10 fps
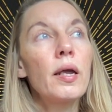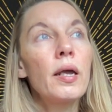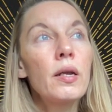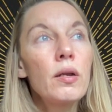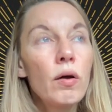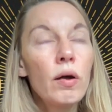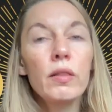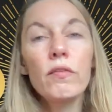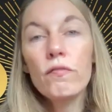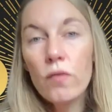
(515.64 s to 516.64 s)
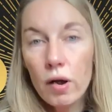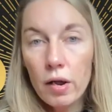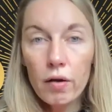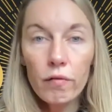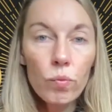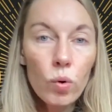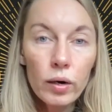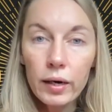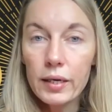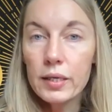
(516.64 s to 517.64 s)
ignite the fire of
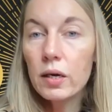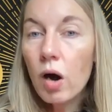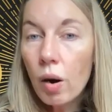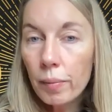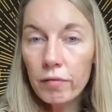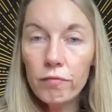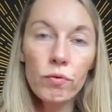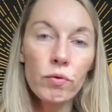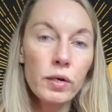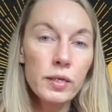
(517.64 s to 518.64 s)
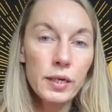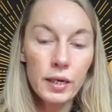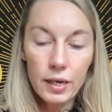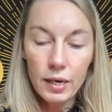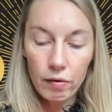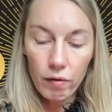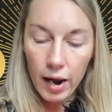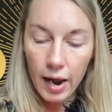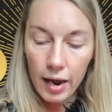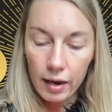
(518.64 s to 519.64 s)
what is coming for us in the year
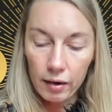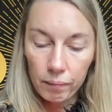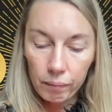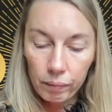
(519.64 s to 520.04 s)
ahead,